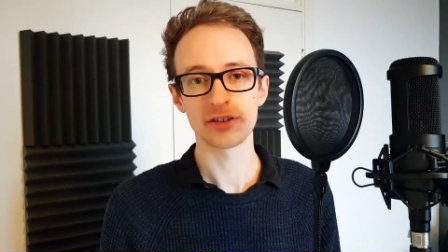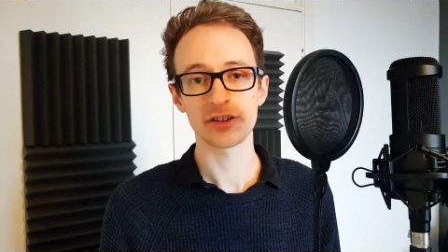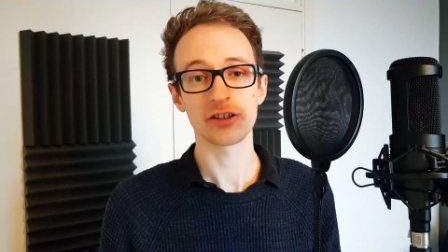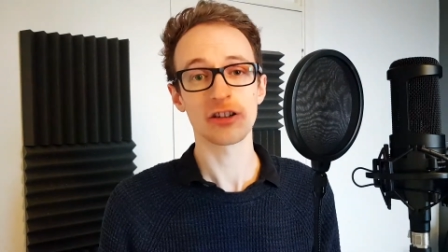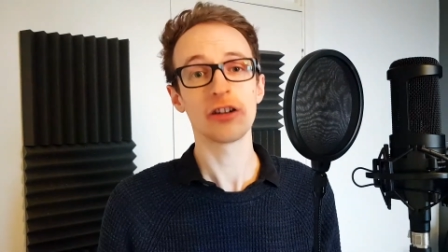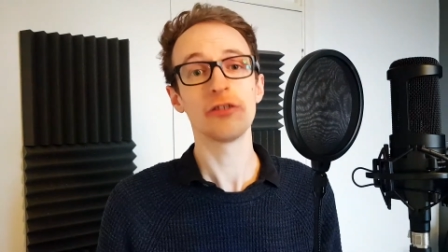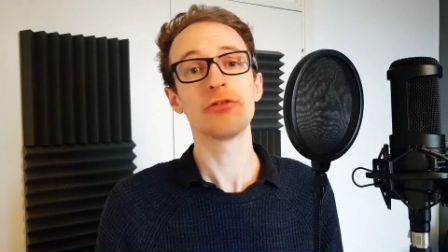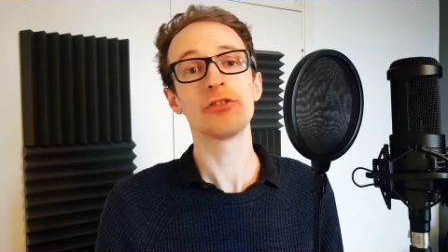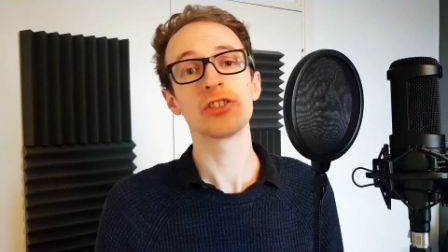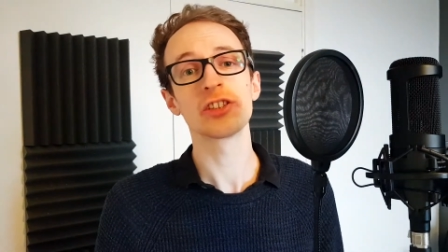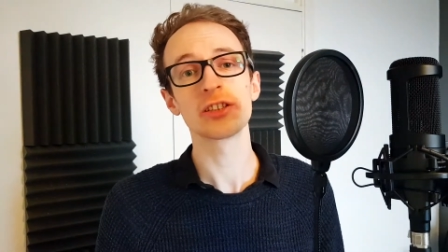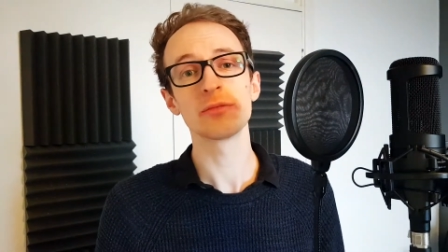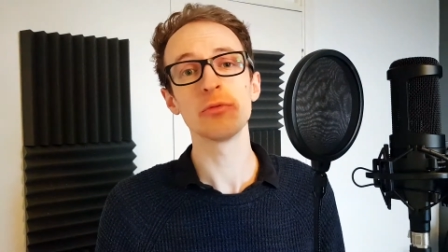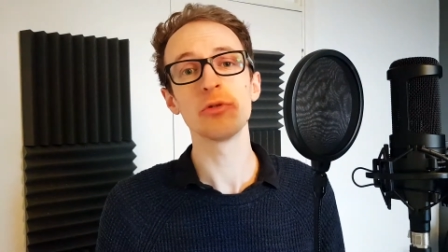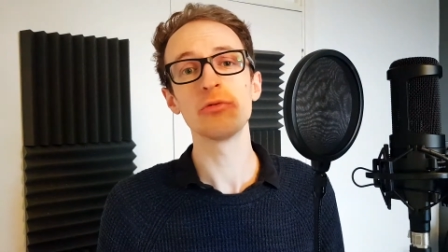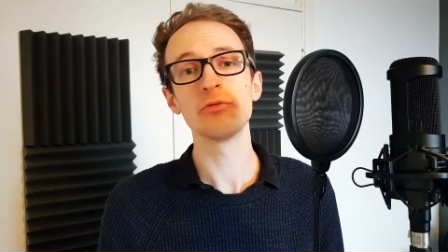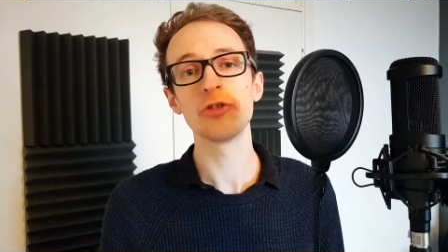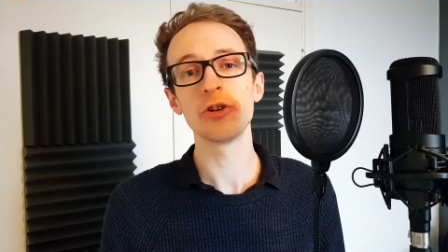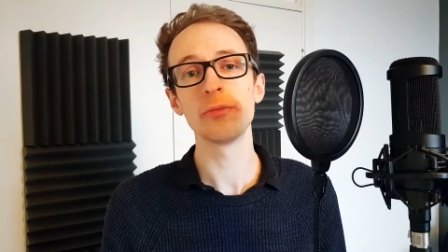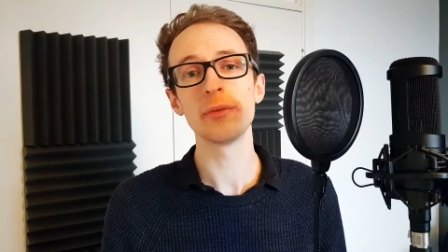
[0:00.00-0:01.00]
So go for a
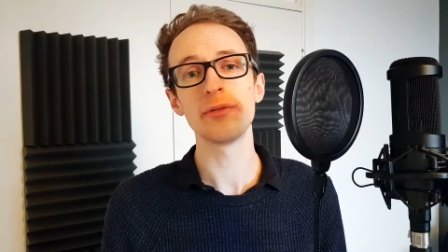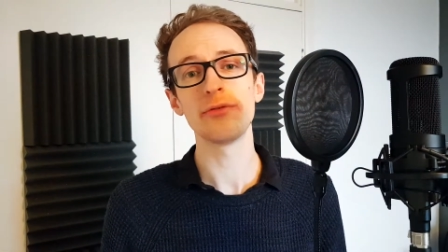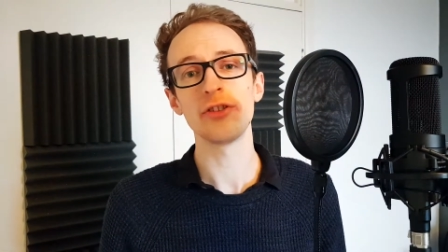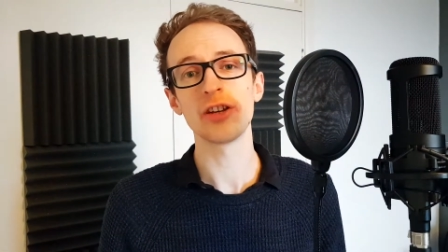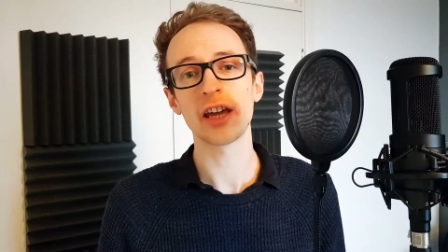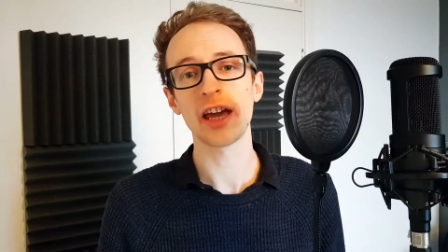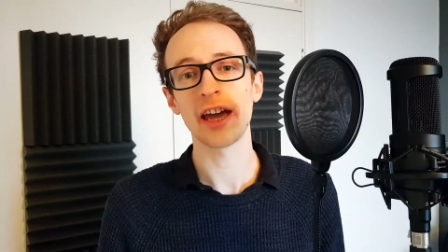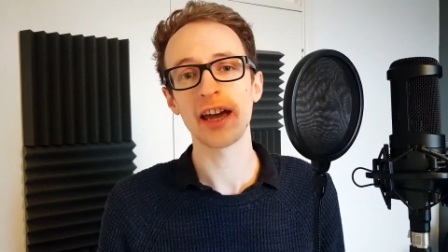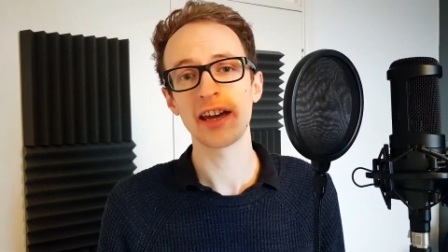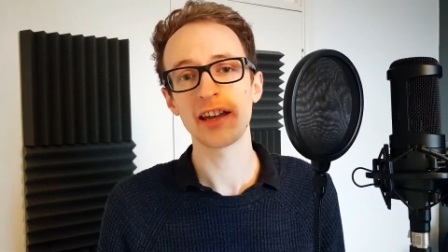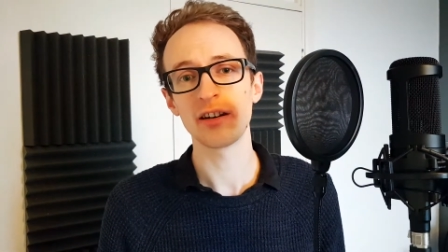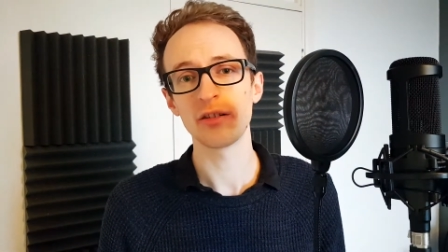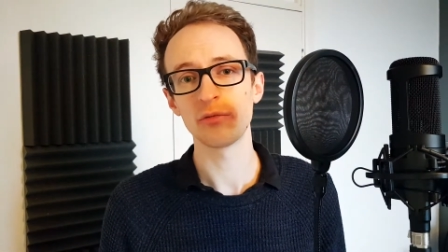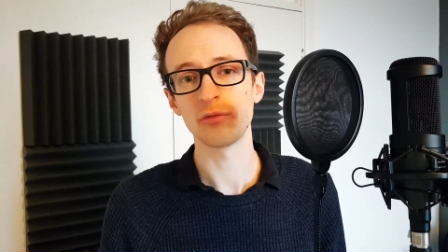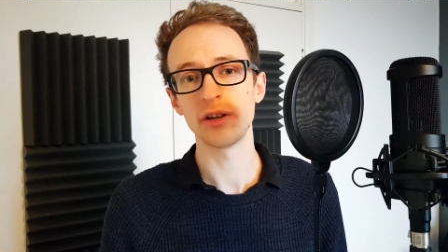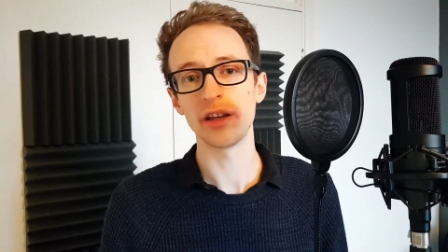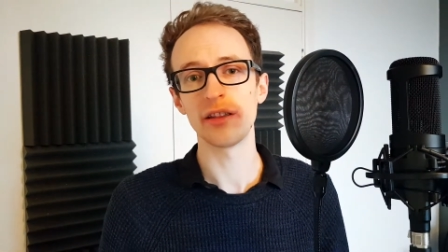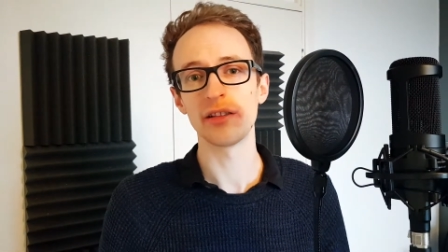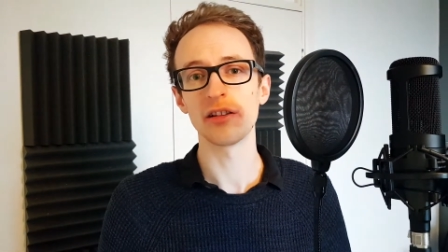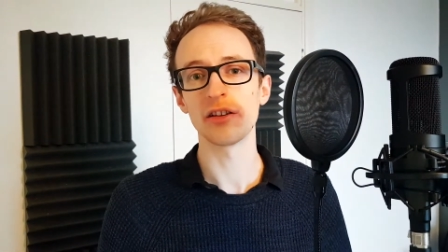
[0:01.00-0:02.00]
small room if you can
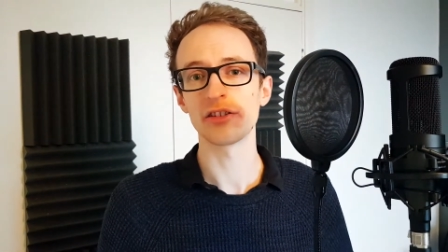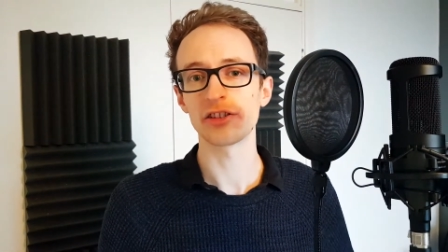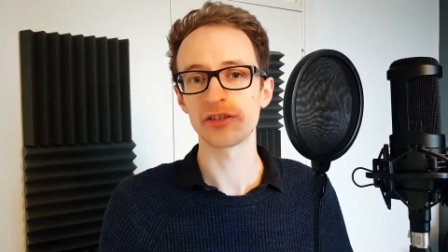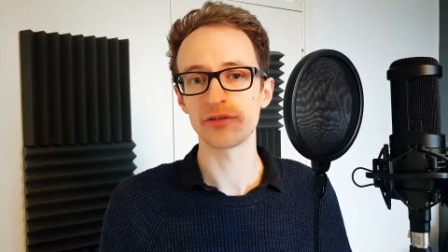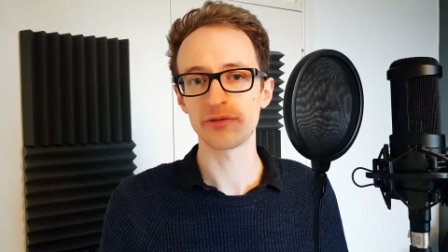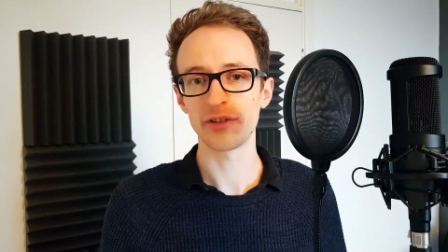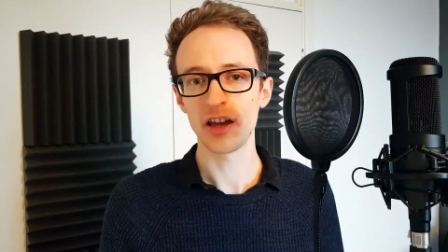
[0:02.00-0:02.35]
with lots of